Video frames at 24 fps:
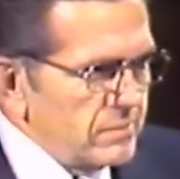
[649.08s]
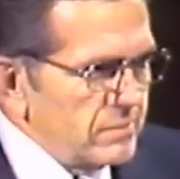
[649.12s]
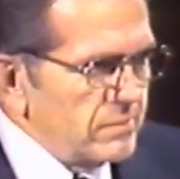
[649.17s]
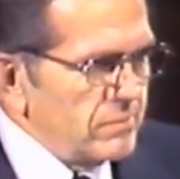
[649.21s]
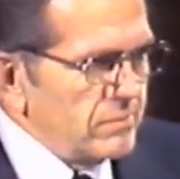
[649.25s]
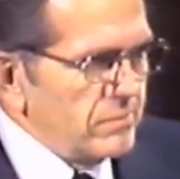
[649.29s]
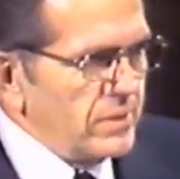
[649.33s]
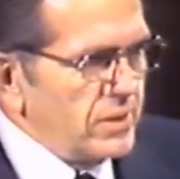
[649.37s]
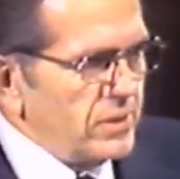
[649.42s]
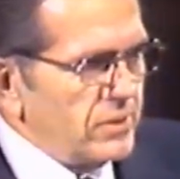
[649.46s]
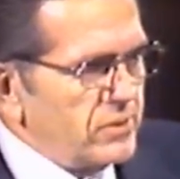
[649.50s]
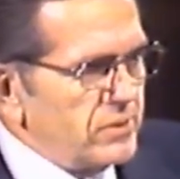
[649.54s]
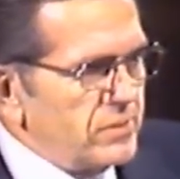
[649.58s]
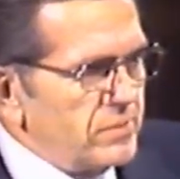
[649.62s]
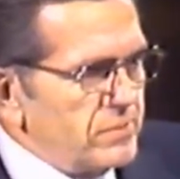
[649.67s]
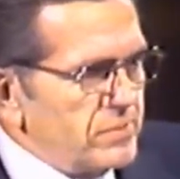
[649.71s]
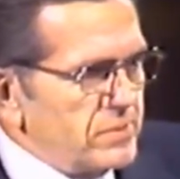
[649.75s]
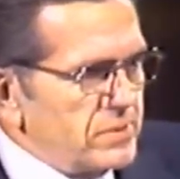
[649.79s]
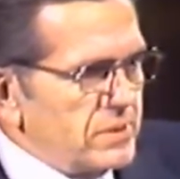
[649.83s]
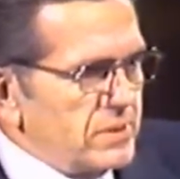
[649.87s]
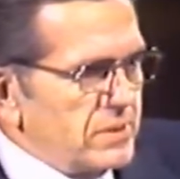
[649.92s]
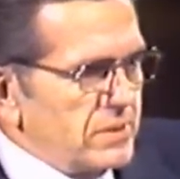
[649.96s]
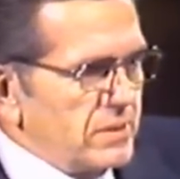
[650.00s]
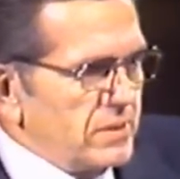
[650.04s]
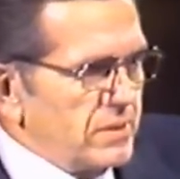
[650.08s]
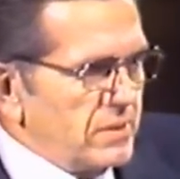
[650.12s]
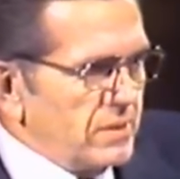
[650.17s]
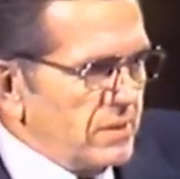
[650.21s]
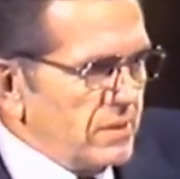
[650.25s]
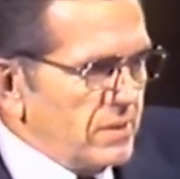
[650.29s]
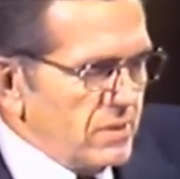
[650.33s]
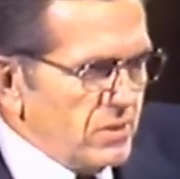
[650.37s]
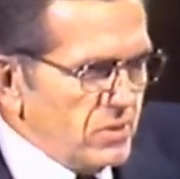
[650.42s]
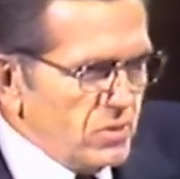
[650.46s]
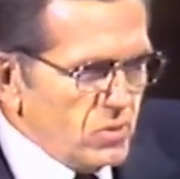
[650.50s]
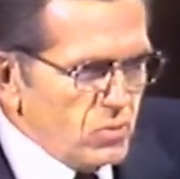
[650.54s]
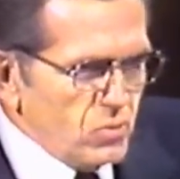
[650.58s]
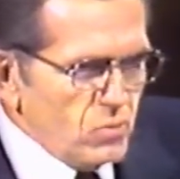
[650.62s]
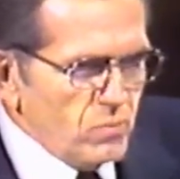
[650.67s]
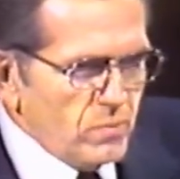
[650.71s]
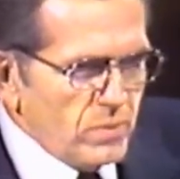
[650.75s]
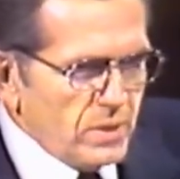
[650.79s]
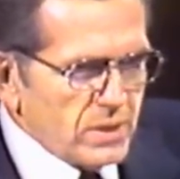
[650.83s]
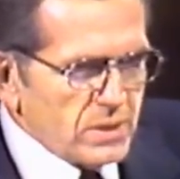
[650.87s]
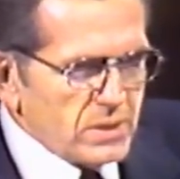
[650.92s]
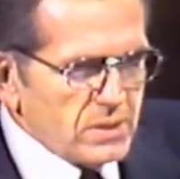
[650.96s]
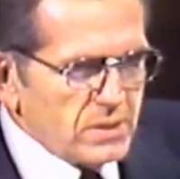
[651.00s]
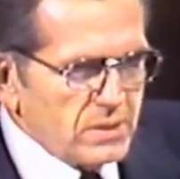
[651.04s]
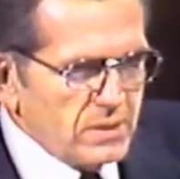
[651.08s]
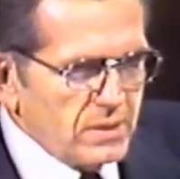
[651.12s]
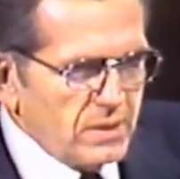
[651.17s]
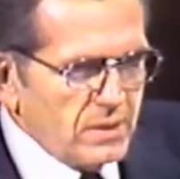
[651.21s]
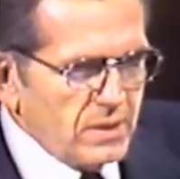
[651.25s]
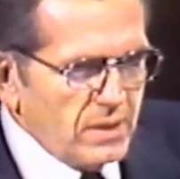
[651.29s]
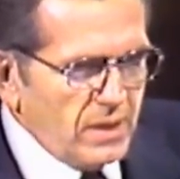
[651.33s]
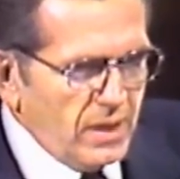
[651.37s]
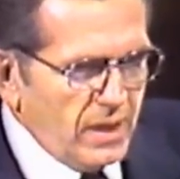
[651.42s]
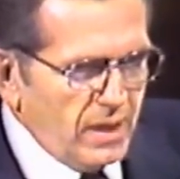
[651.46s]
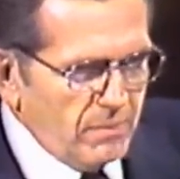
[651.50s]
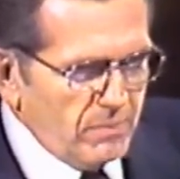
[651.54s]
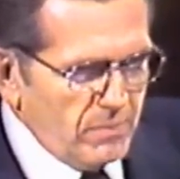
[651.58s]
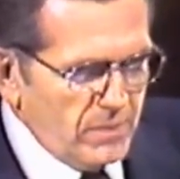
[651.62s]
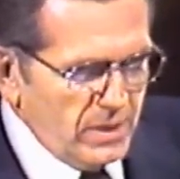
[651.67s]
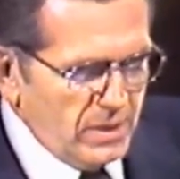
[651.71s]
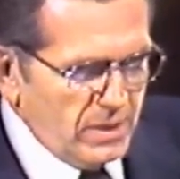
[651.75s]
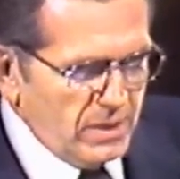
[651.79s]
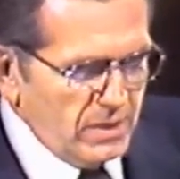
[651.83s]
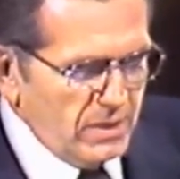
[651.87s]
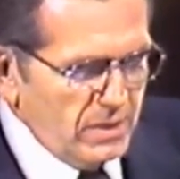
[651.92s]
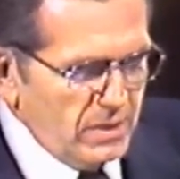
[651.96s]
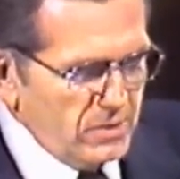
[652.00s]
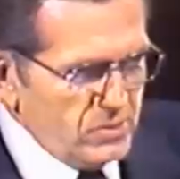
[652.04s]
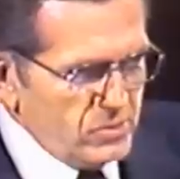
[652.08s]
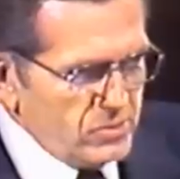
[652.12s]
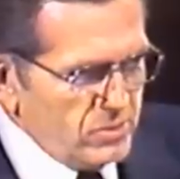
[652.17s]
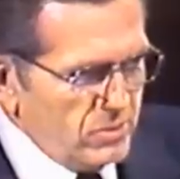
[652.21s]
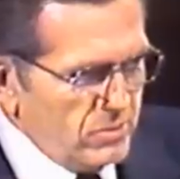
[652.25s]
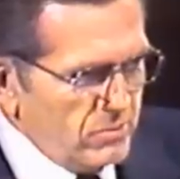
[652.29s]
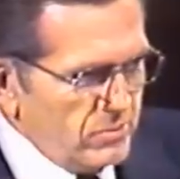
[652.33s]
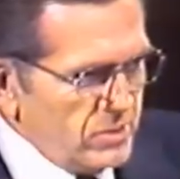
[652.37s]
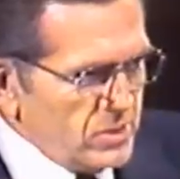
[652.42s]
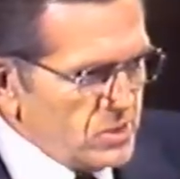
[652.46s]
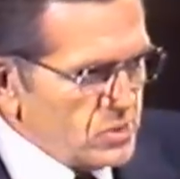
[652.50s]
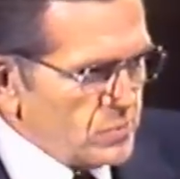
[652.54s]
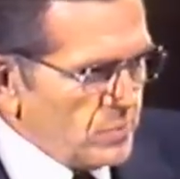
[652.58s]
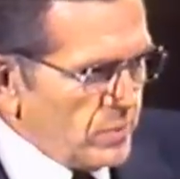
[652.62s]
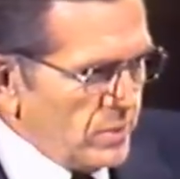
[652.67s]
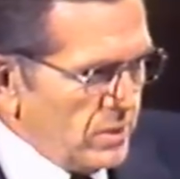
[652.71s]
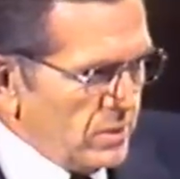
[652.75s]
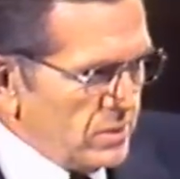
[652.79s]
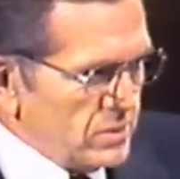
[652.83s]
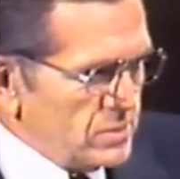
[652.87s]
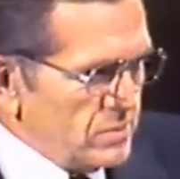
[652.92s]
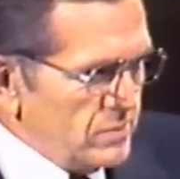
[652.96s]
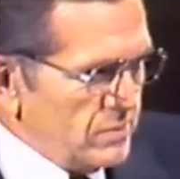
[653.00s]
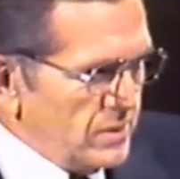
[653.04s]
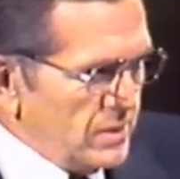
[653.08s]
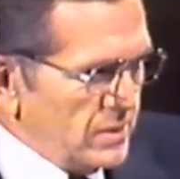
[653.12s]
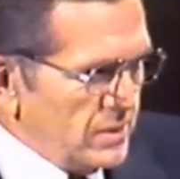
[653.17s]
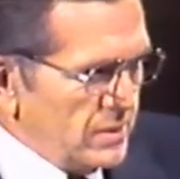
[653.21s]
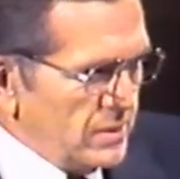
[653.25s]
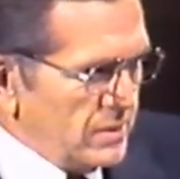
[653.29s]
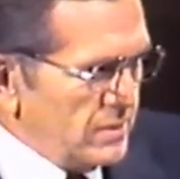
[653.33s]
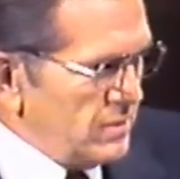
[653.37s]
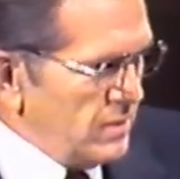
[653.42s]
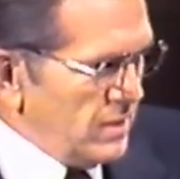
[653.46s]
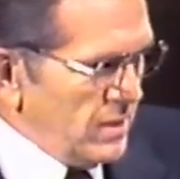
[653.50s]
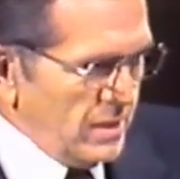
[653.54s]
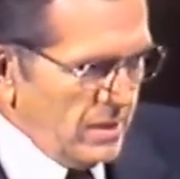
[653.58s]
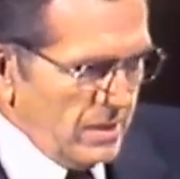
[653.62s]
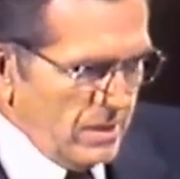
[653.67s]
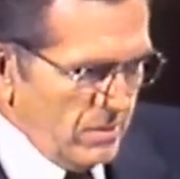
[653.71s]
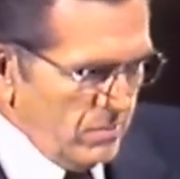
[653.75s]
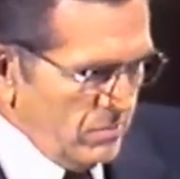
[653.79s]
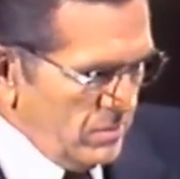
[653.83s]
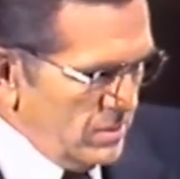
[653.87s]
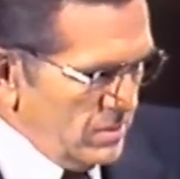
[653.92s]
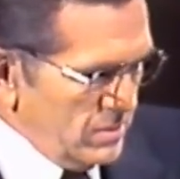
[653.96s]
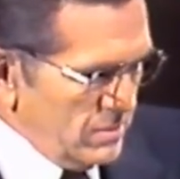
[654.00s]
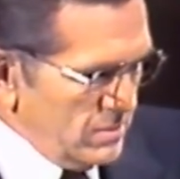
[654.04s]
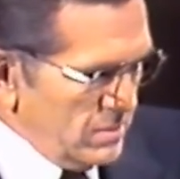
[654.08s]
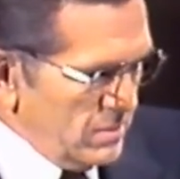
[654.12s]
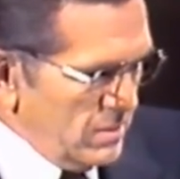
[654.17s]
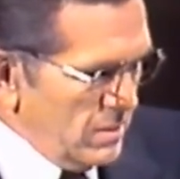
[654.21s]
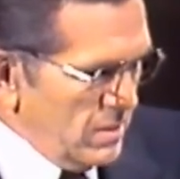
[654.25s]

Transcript: Bishops, you must not abdicate your responsibility to anyone,